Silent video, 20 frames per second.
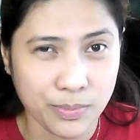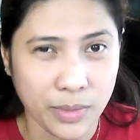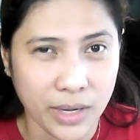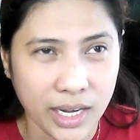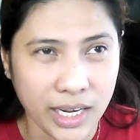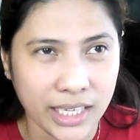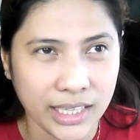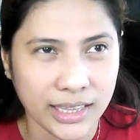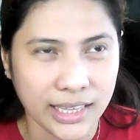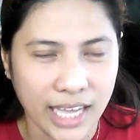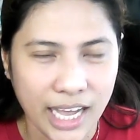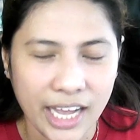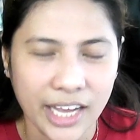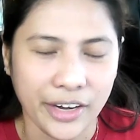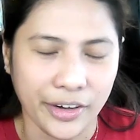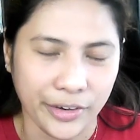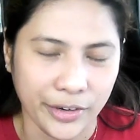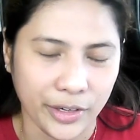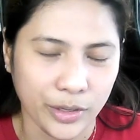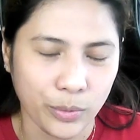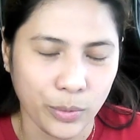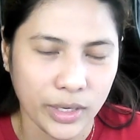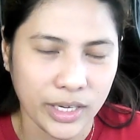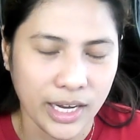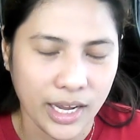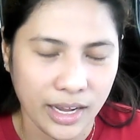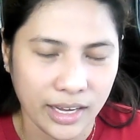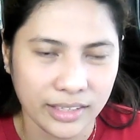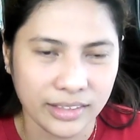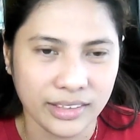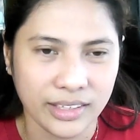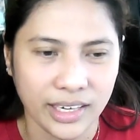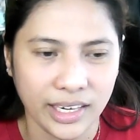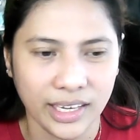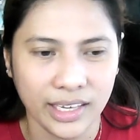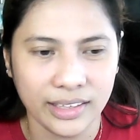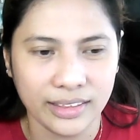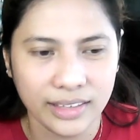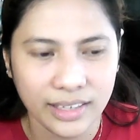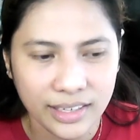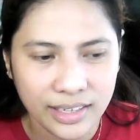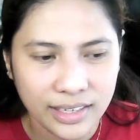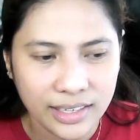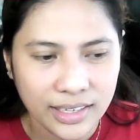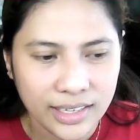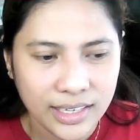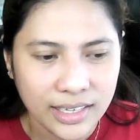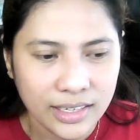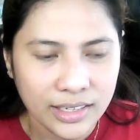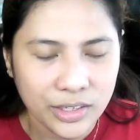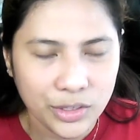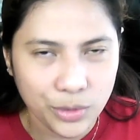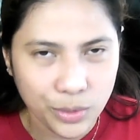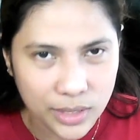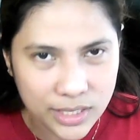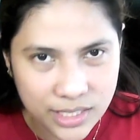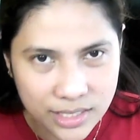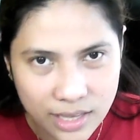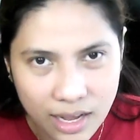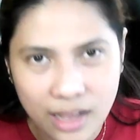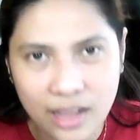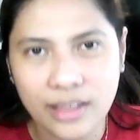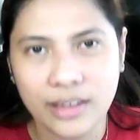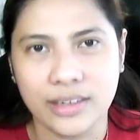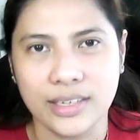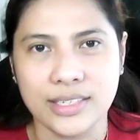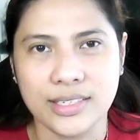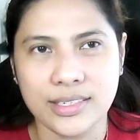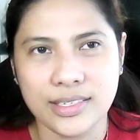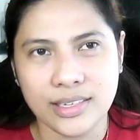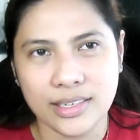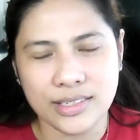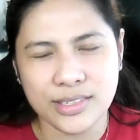but I earned $100.